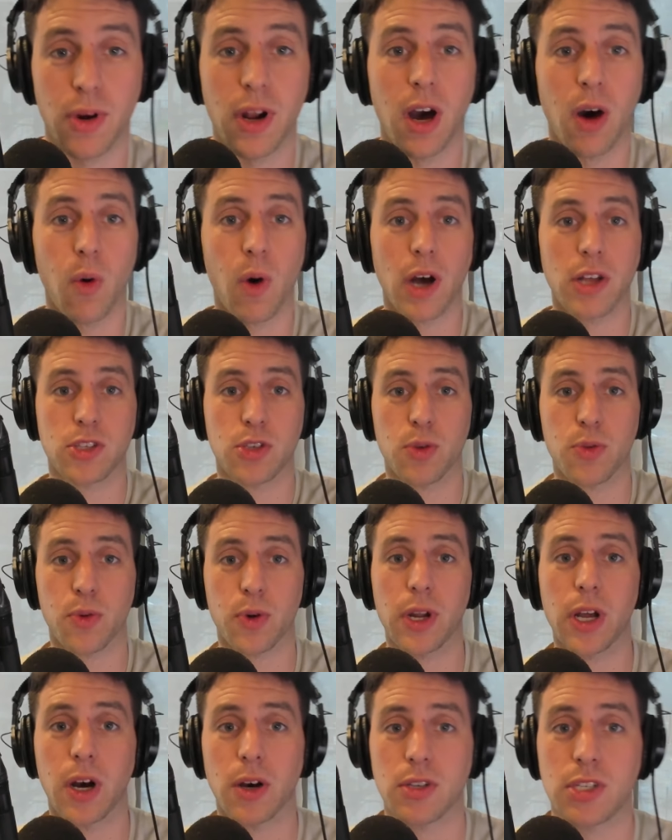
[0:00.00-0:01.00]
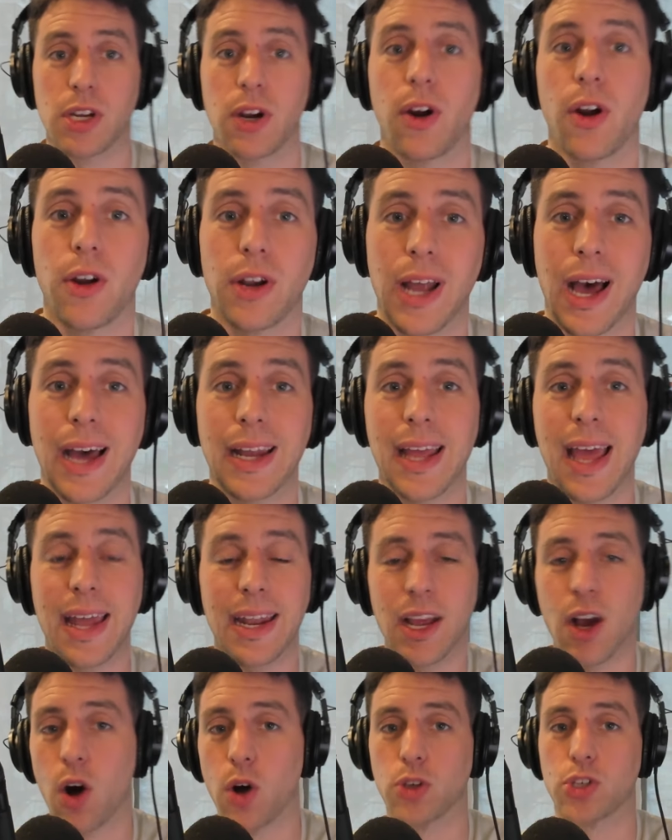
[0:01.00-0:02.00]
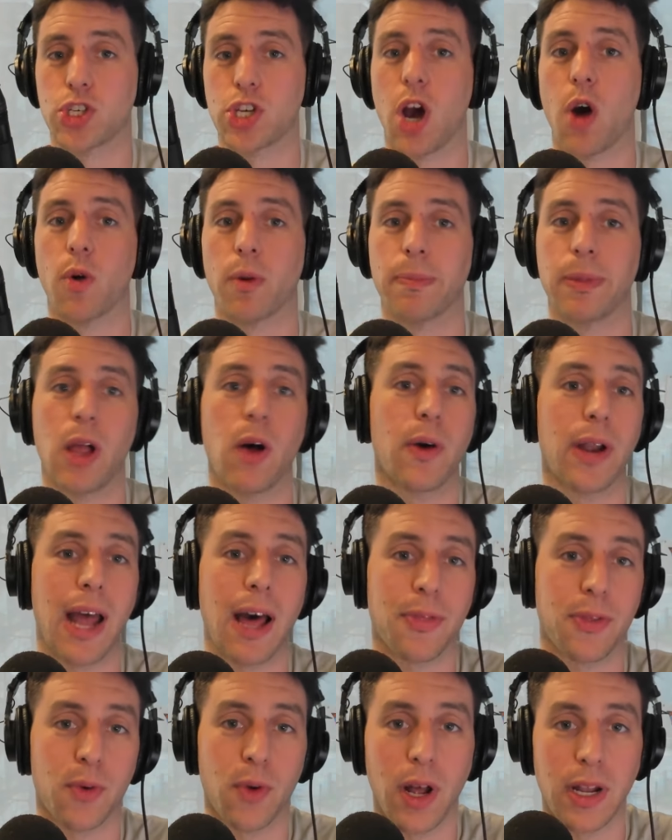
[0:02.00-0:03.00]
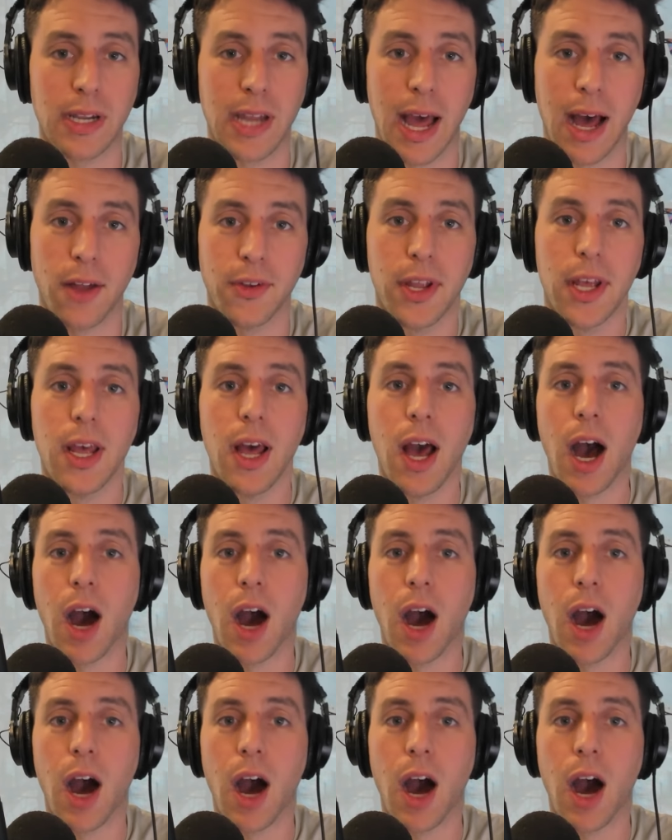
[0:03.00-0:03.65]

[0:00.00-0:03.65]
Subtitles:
301-230-0980. Whole show, we're blowing out the rundown.